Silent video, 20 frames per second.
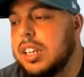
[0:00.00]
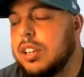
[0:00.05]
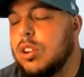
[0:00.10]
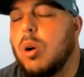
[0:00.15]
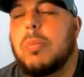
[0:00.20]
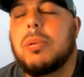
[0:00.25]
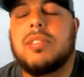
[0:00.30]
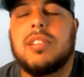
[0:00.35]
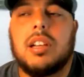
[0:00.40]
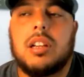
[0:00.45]
in
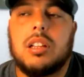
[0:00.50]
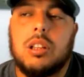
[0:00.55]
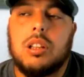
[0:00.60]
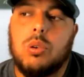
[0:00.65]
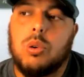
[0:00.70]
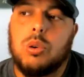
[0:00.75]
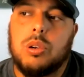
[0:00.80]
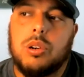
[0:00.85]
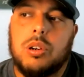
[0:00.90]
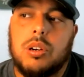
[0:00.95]
no particular
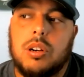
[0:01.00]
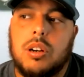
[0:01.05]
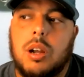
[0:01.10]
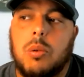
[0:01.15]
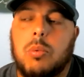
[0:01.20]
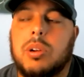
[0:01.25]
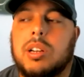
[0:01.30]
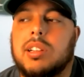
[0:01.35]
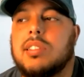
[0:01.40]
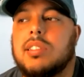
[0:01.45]
order, I
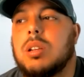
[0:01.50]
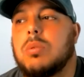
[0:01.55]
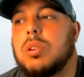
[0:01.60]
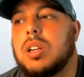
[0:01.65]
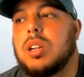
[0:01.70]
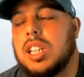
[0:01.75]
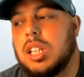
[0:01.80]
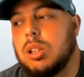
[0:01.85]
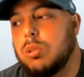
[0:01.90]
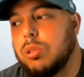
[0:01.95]
want to see where
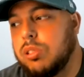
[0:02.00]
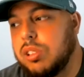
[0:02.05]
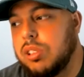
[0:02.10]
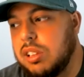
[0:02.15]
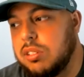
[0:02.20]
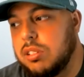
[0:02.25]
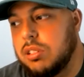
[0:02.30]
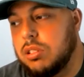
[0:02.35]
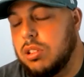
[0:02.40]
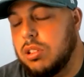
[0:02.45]
the Eagles
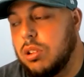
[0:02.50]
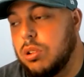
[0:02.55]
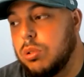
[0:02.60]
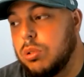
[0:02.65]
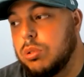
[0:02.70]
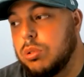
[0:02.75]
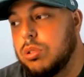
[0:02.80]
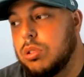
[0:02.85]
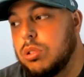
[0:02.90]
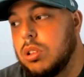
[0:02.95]
season
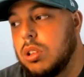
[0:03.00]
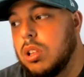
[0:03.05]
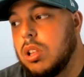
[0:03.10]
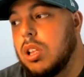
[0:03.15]
goes.